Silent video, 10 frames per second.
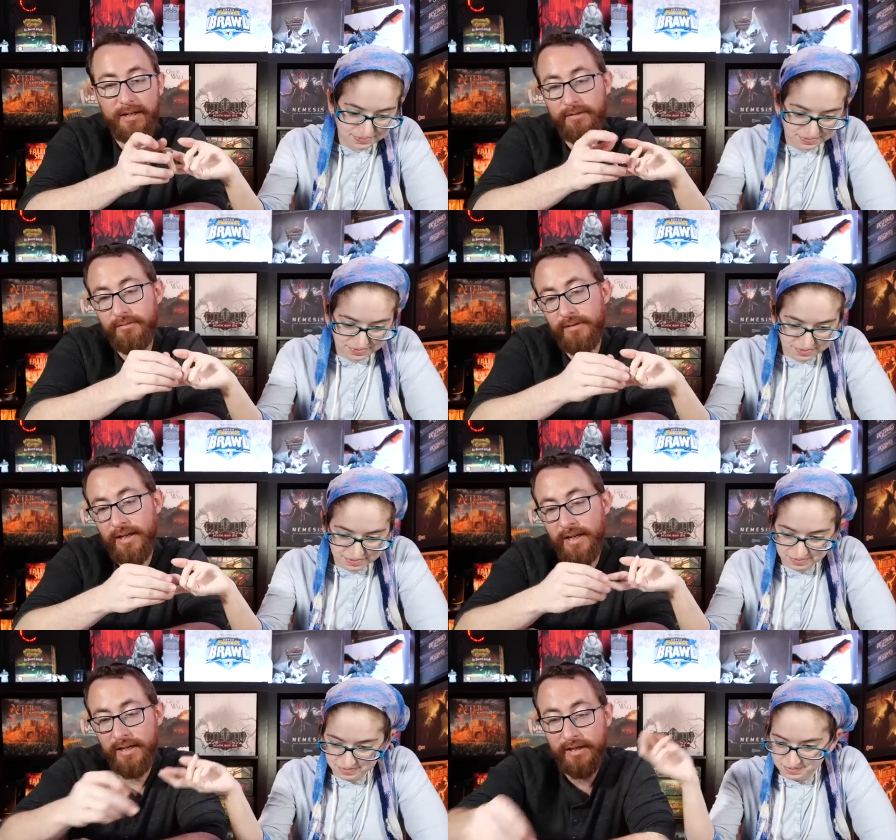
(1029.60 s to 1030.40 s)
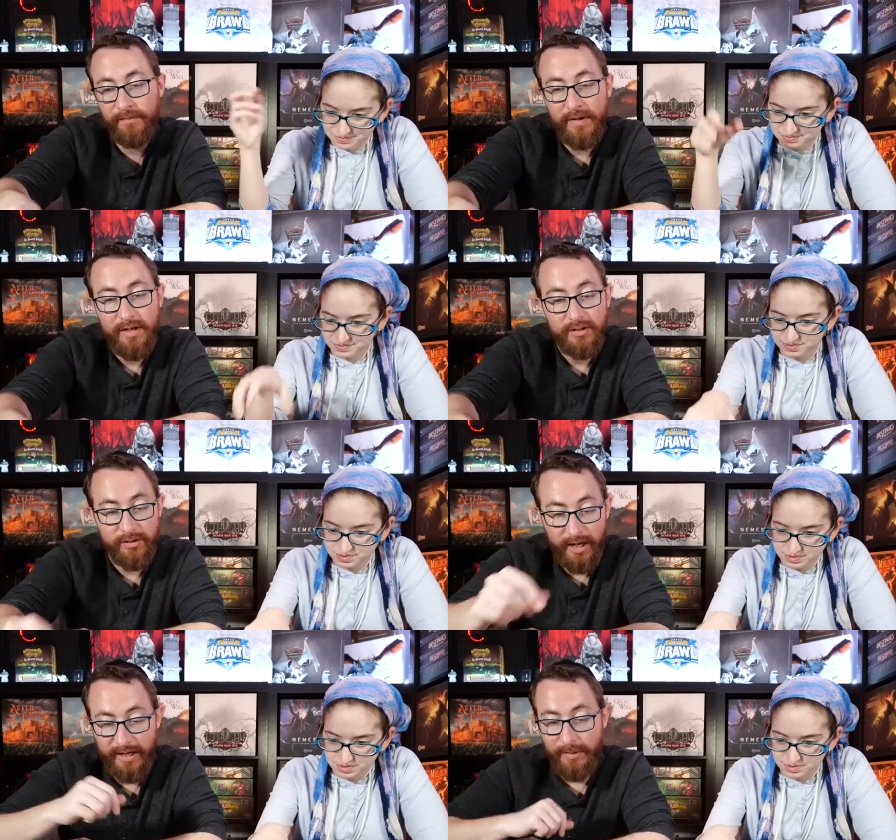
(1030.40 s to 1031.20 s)
Speaker 1: get yay.
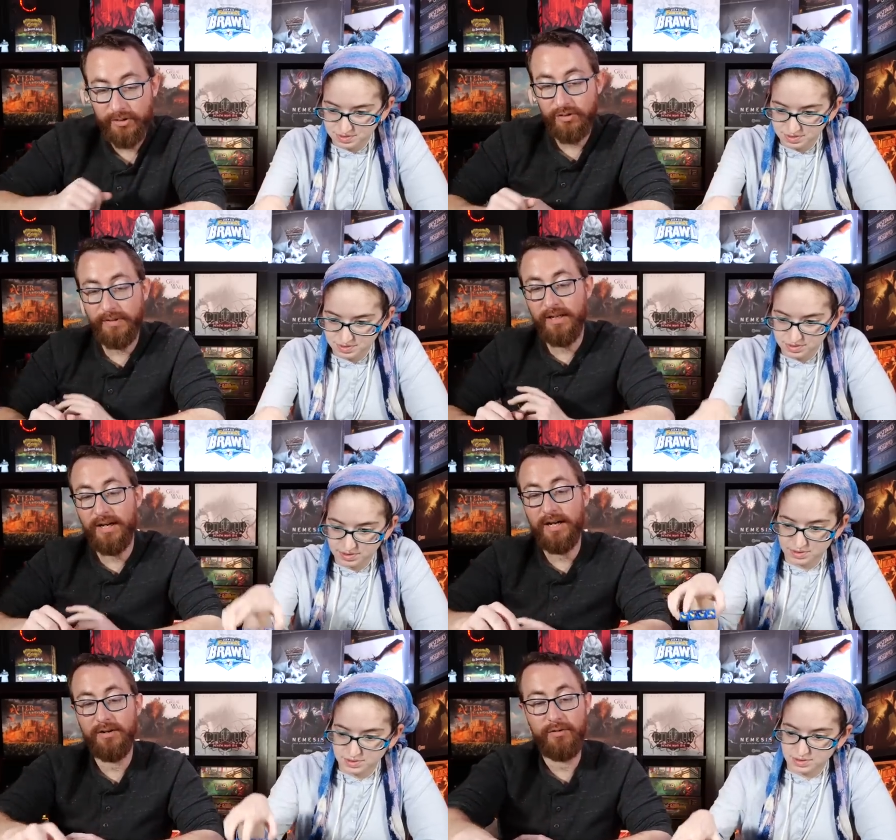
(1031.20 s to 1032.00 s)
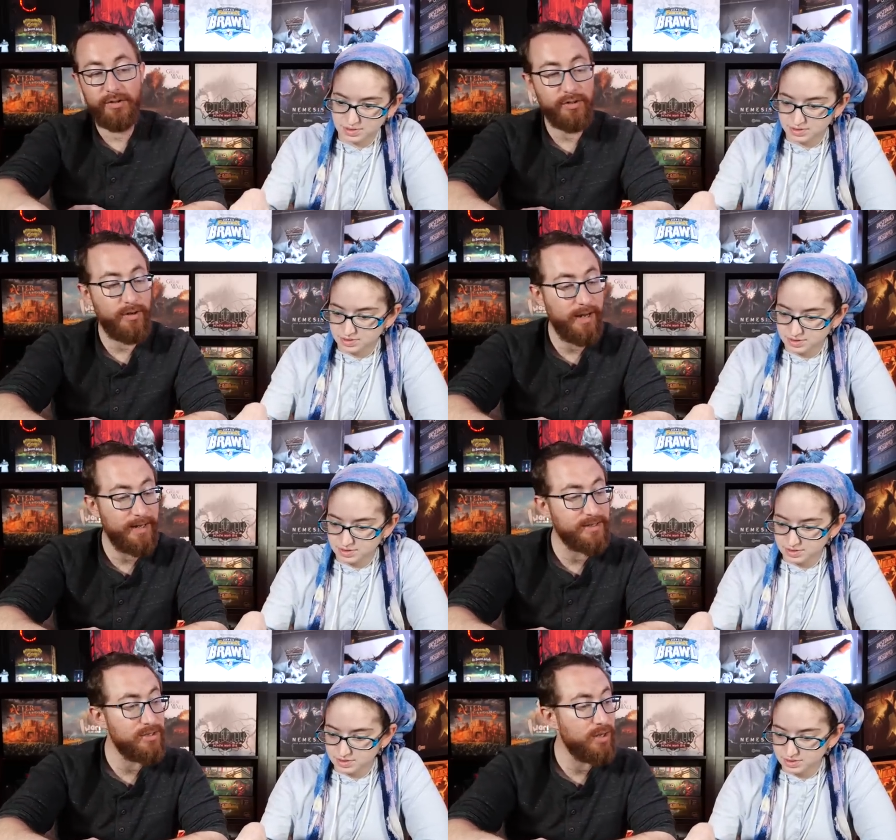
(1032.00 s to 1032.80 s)
So nine damage to me. I'm going to go
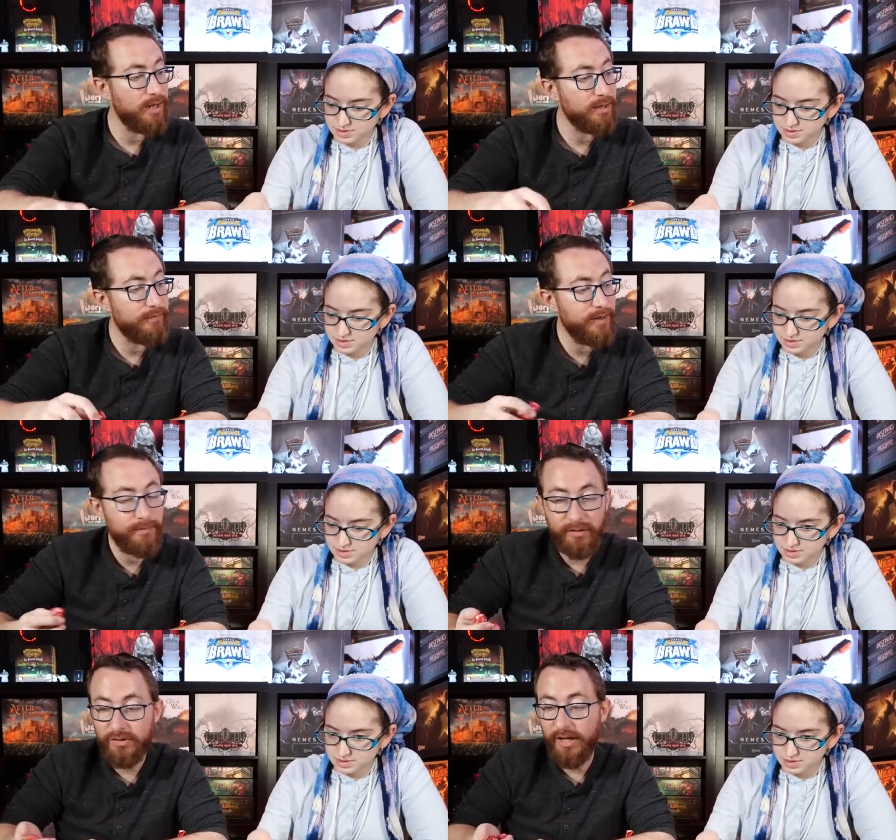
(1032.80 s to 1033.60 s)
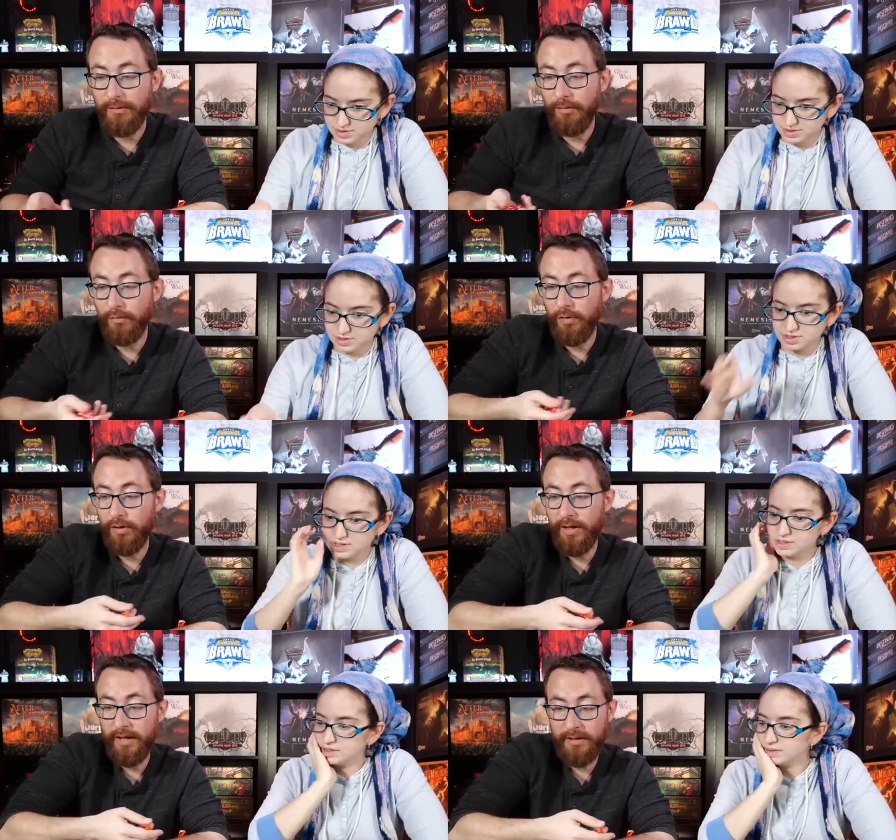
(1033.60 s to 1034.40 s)
ahead. It's not undefendable, so I will
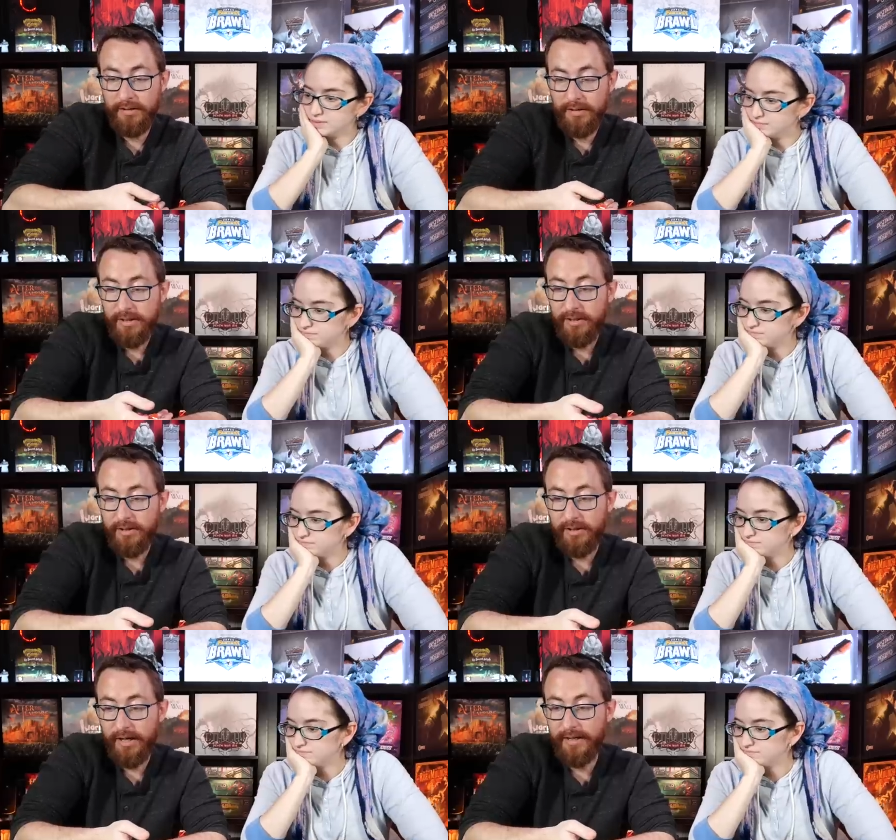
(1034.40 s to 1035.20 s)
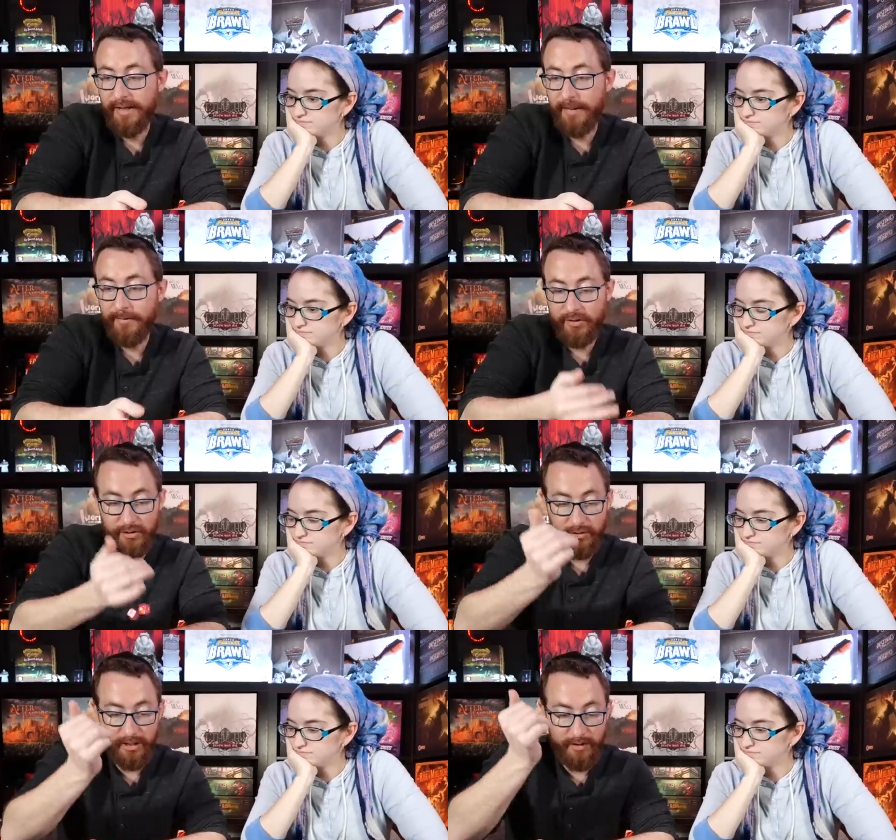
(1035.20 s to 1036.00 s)
roll ahead. Nine damage.
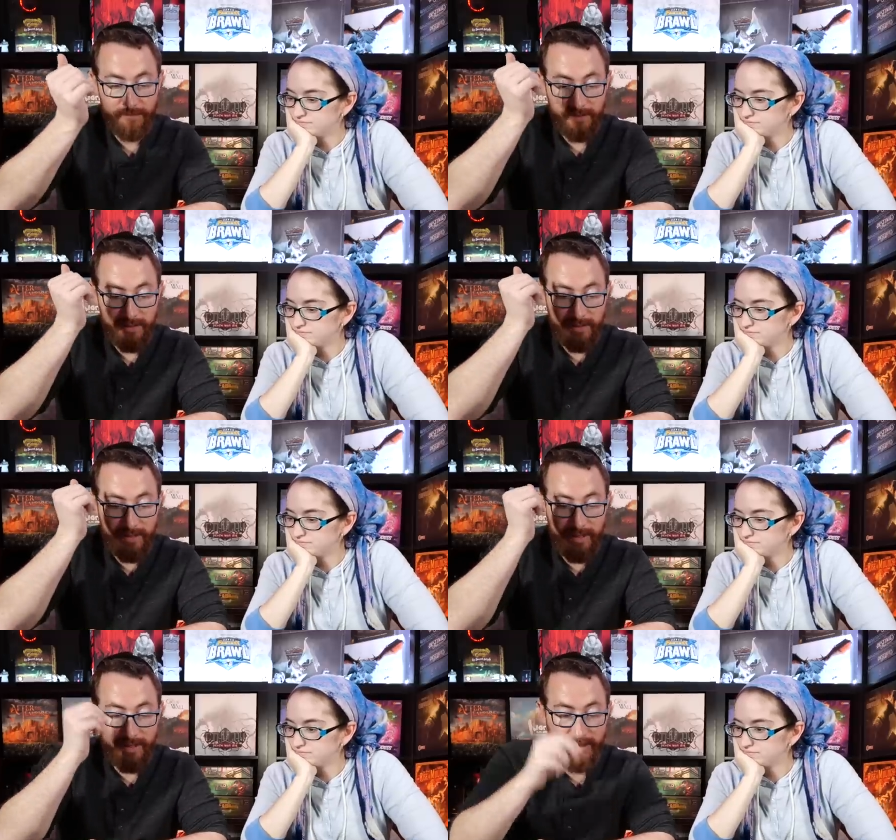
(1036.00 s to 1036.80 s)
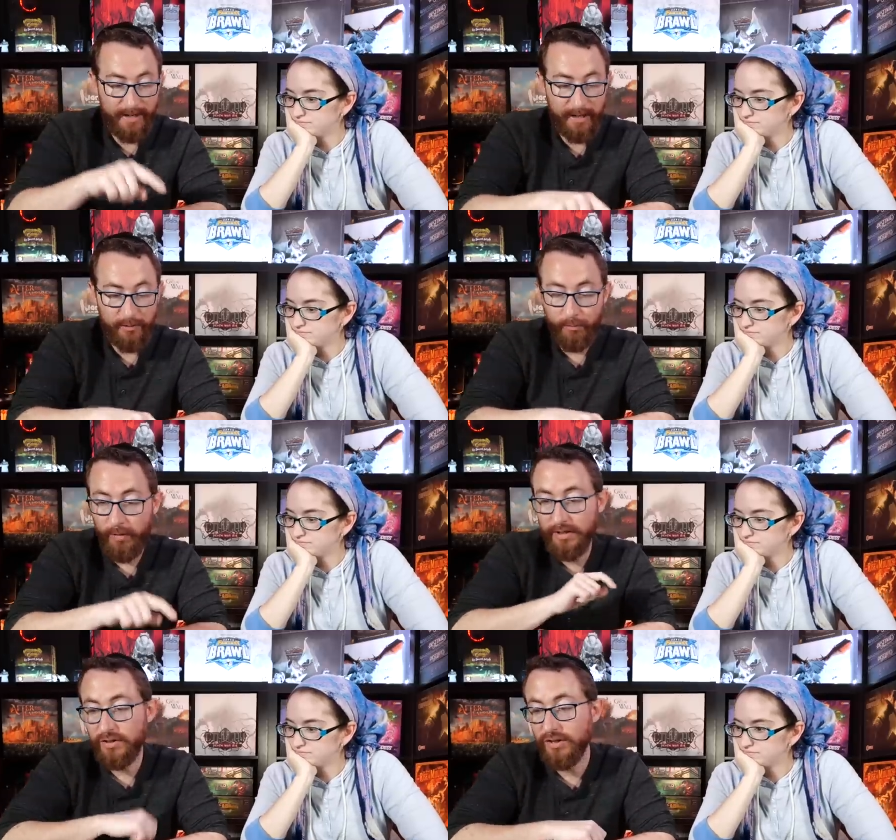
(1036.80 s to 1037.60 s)
Okay. And I got
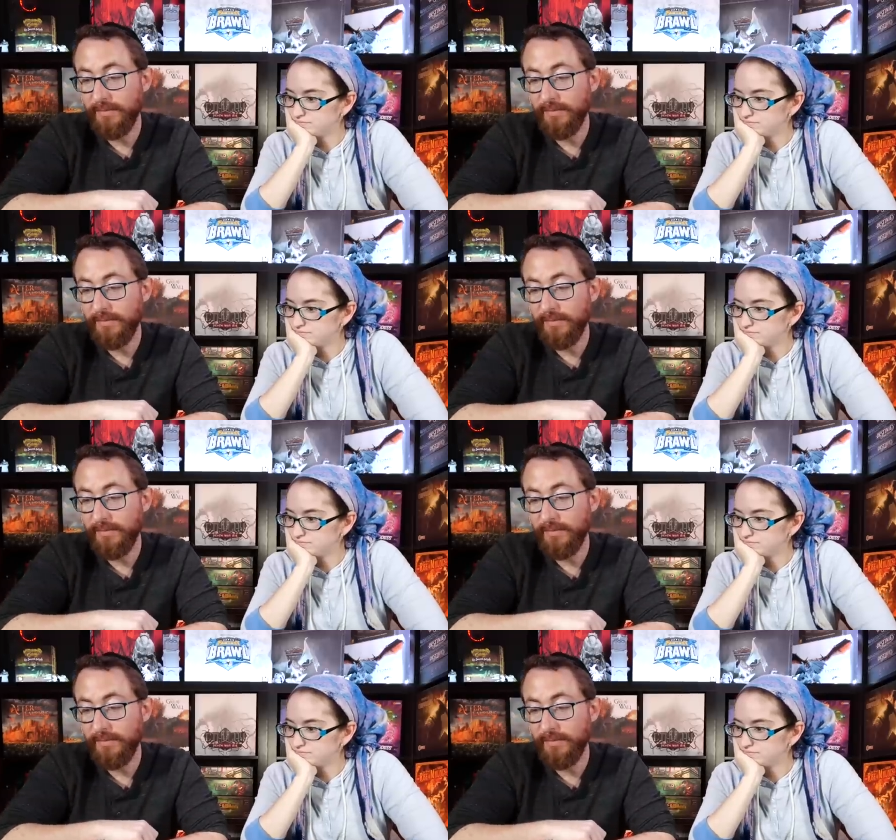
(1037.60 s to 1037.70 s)
one, so